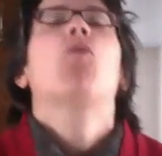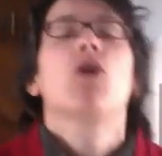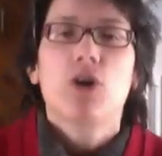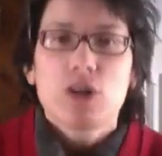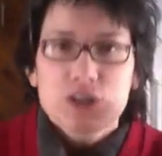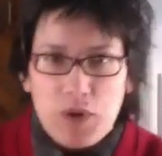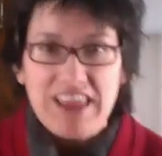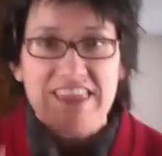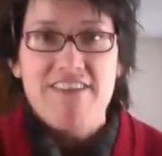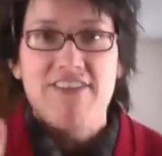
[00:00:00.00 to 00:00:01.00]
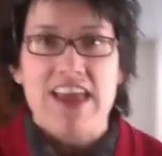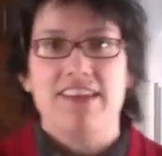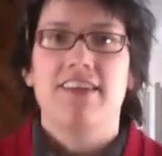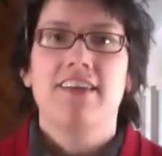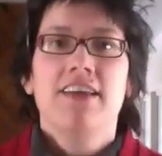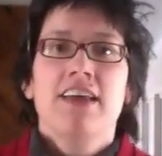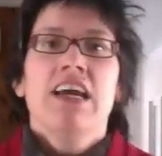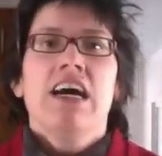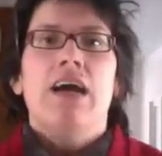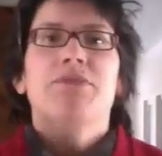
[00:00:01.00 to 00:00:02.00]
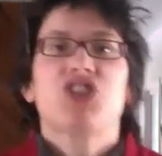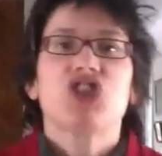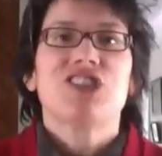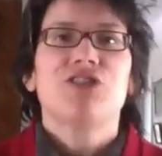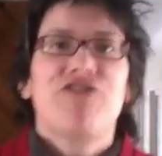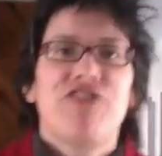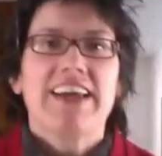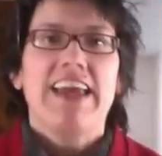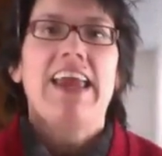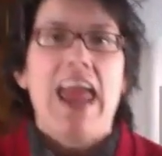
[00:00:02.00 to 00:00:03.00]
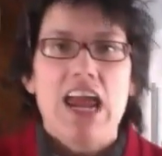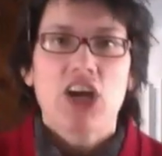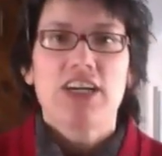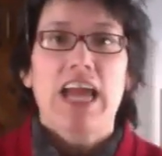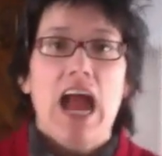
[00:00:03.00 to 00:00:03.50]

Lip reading: world we live in. I'm so fucking angry